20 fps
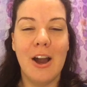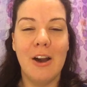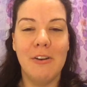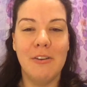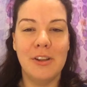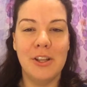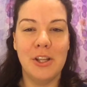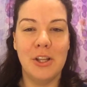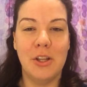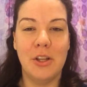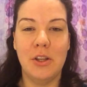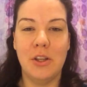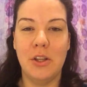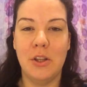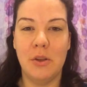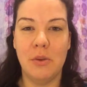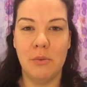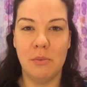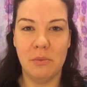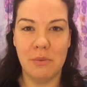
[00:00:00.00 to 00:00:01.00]

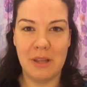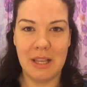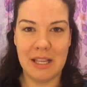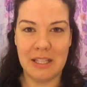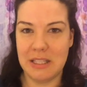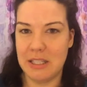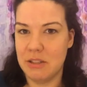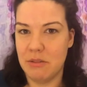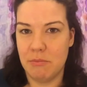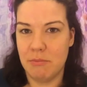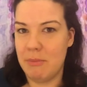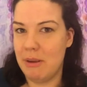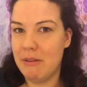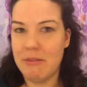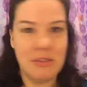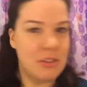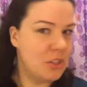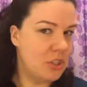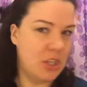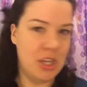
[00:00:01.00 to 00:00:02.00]
It just
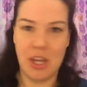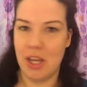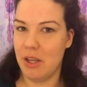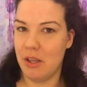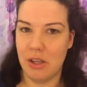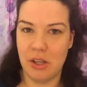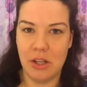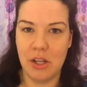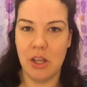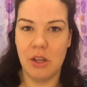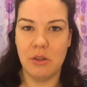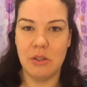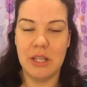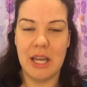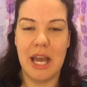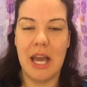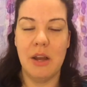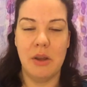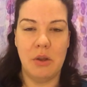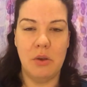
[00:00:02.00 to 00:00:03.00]
mirrors you, you know, to
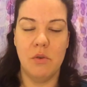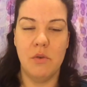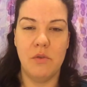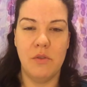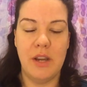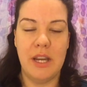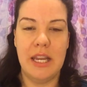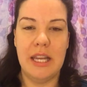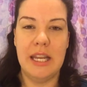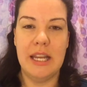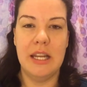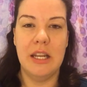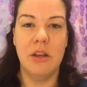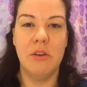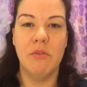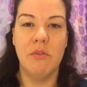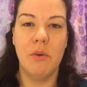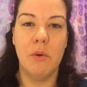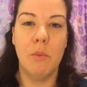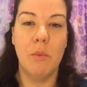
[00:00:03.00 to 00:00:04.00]
how you're feeling
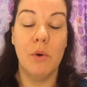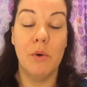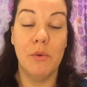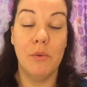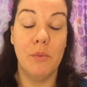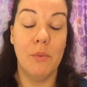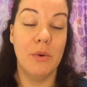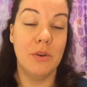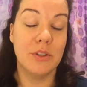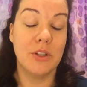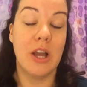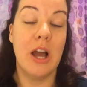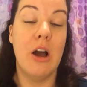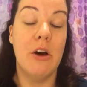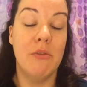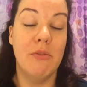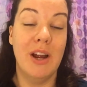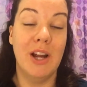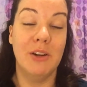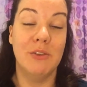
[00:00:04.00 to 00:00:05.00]
and what's
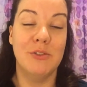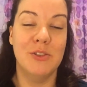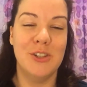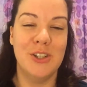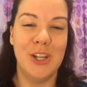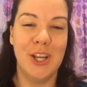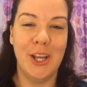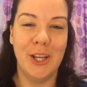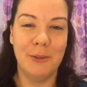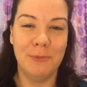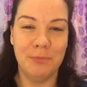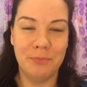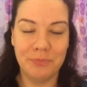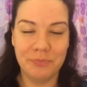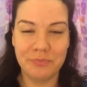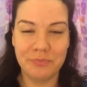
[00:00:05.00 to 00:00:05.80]
around you.